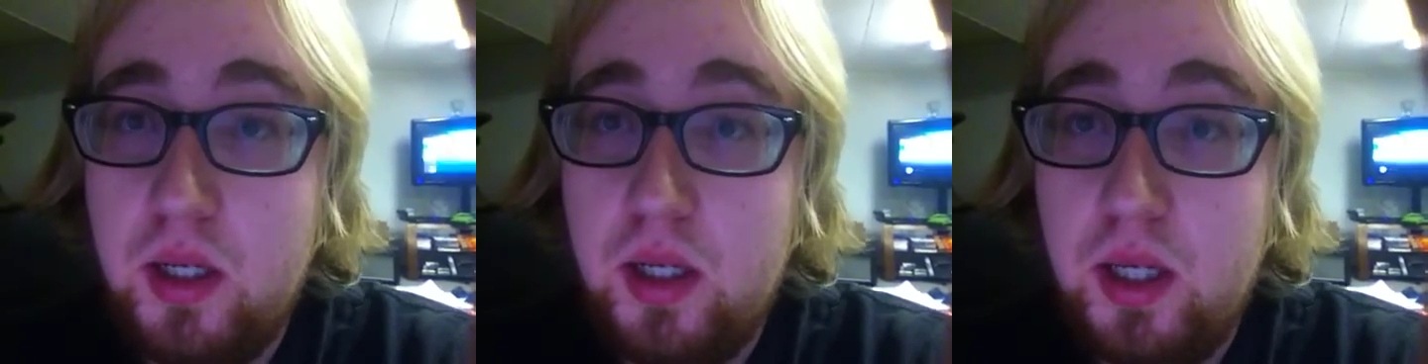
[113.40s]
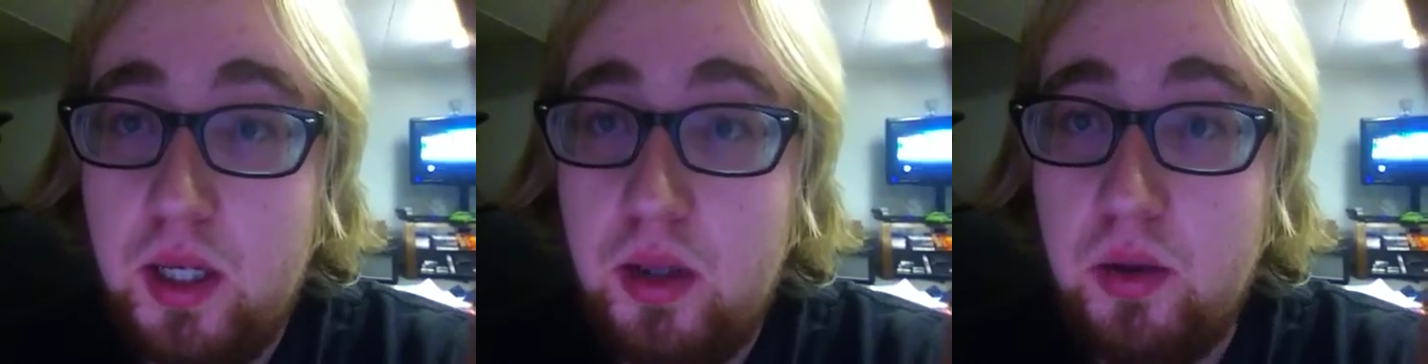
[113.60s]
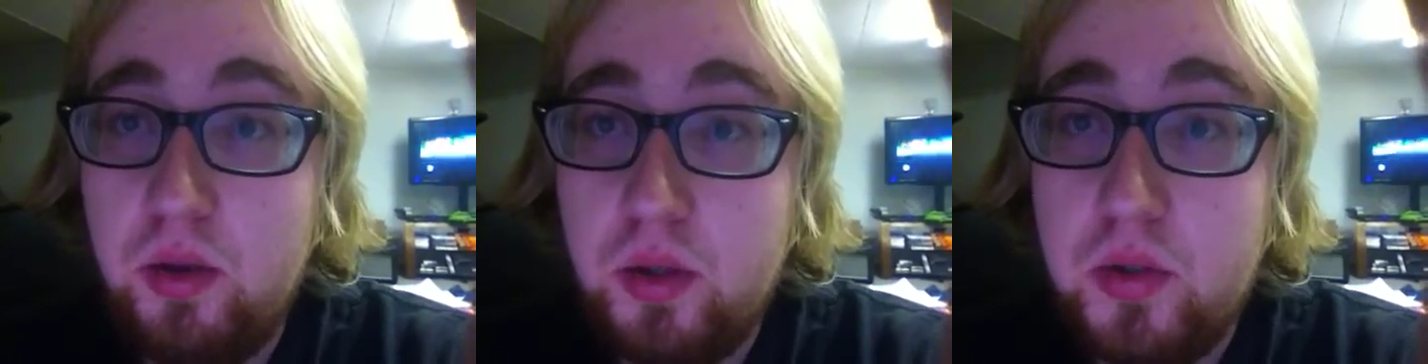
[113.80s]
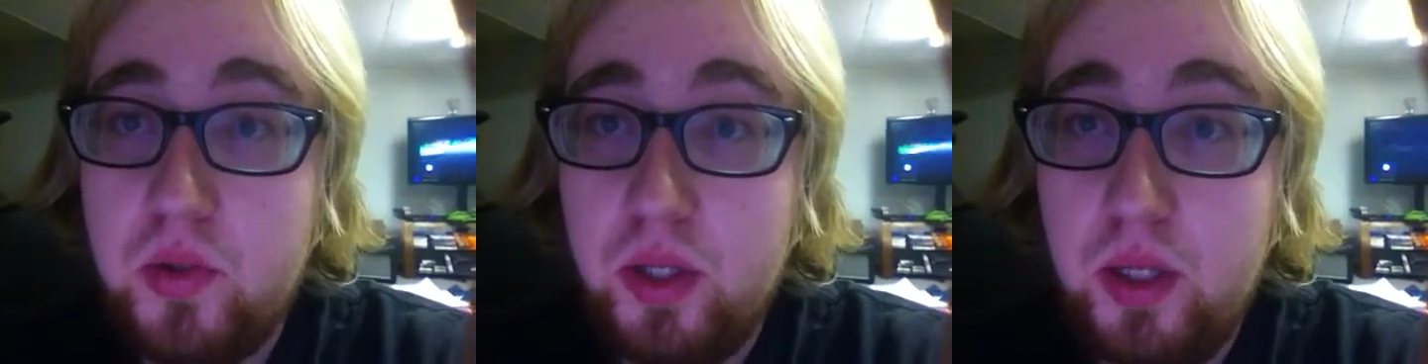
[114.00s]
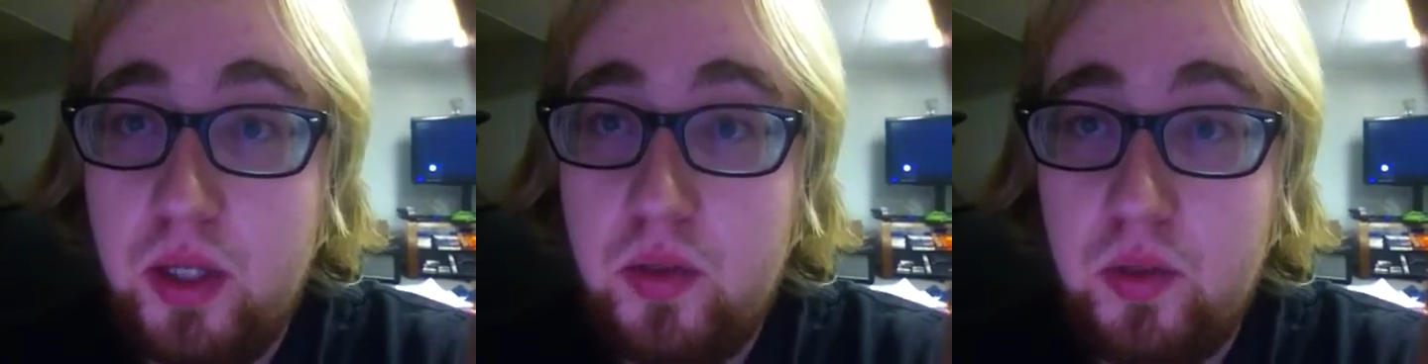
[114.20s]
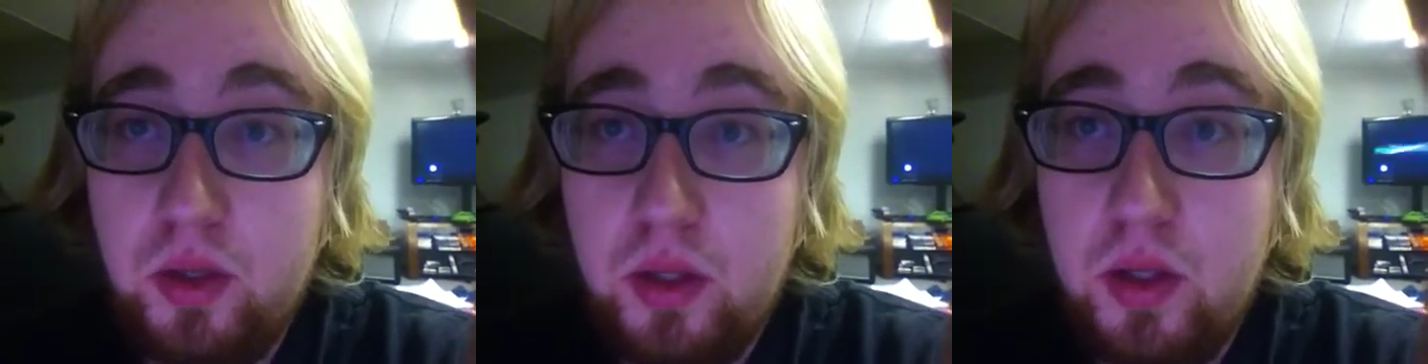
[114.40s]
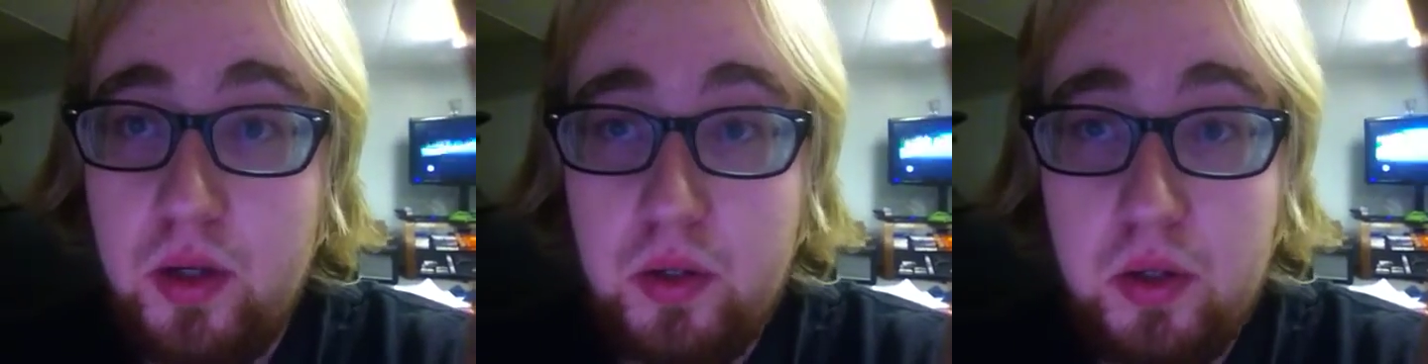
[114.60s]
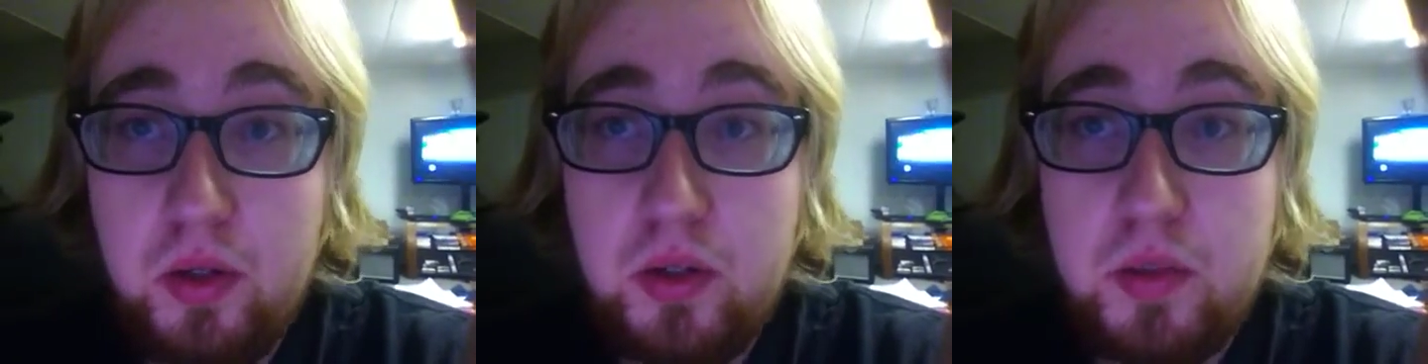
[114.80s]
he looks like a
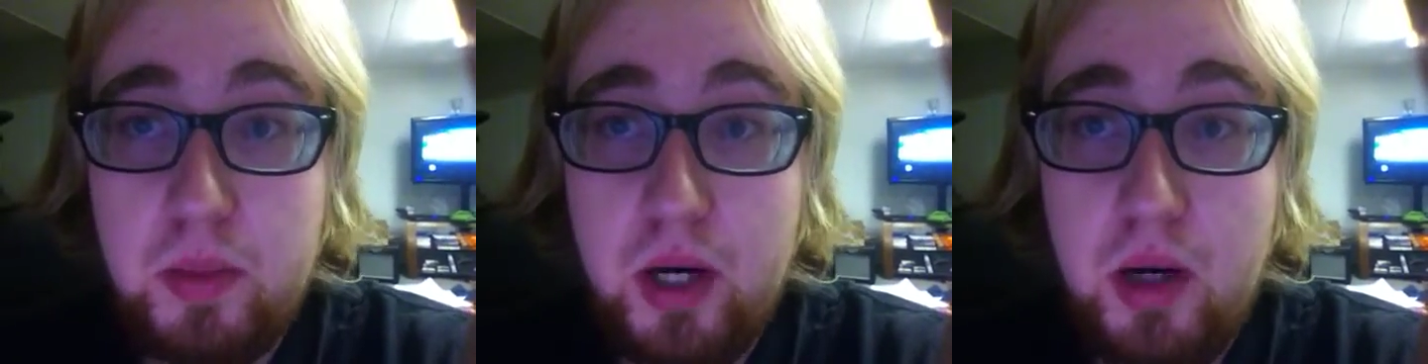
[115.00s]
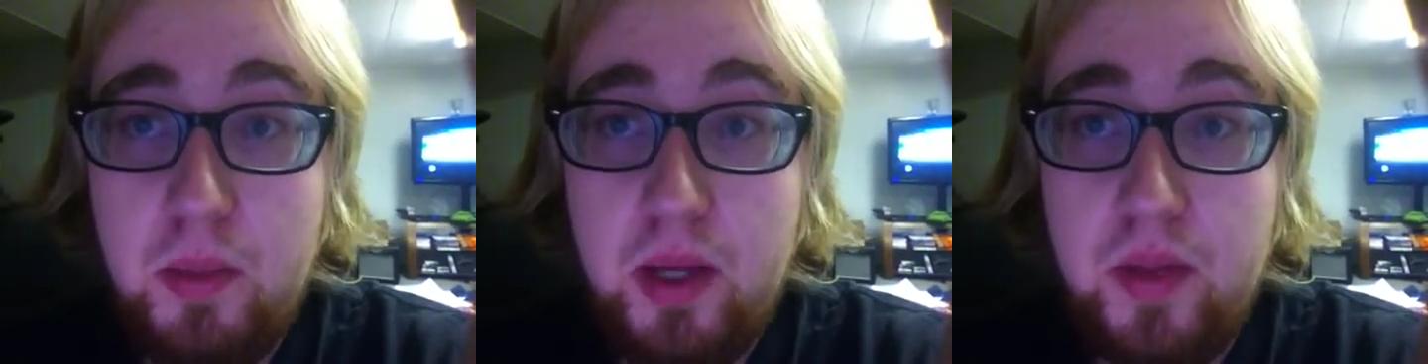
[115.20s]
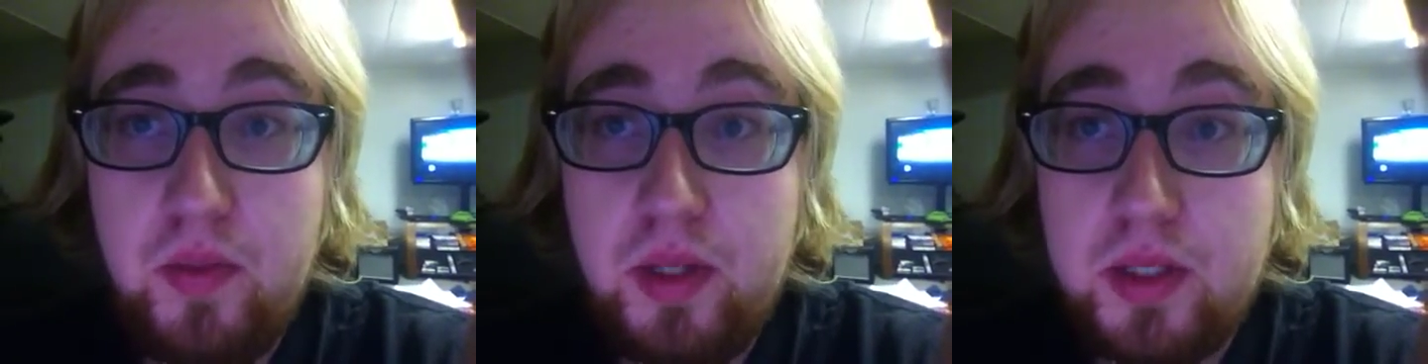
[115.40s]
good Spider-Man.